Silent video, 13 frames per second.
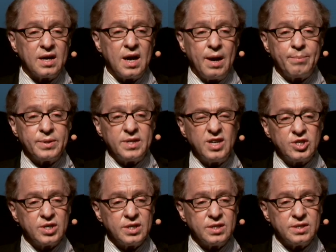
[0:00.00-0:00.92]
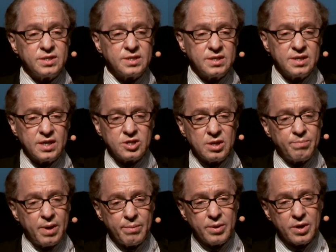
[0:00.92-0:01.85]
competitions, initial
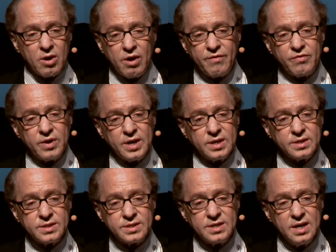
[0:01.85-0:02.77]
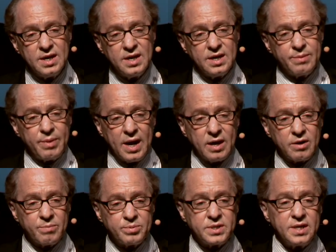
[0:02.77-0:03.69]
public offerings,
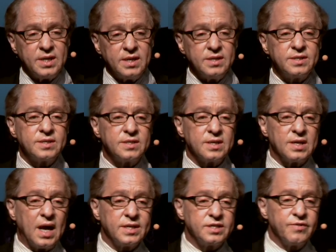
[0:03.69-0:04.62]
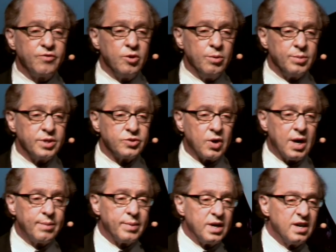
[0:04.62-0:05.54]
bankruptcies, lots of human
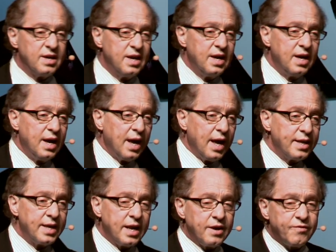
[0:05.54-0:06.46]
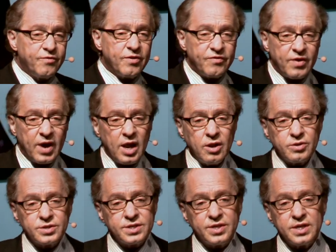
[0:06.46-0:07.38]
drama, and yet it
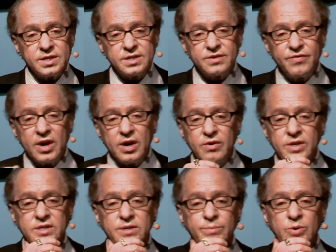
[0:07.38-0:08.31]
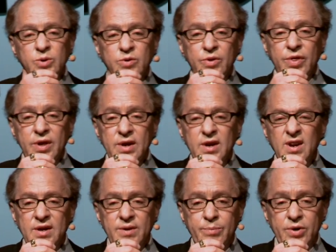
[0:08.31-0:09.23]
follows this very smooth,
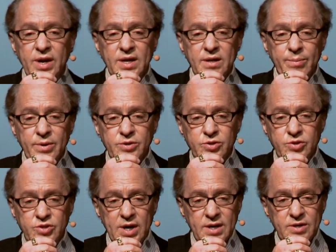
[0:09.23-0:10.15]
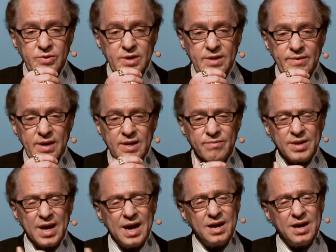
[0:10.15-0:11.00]
predictable trajectory. Now,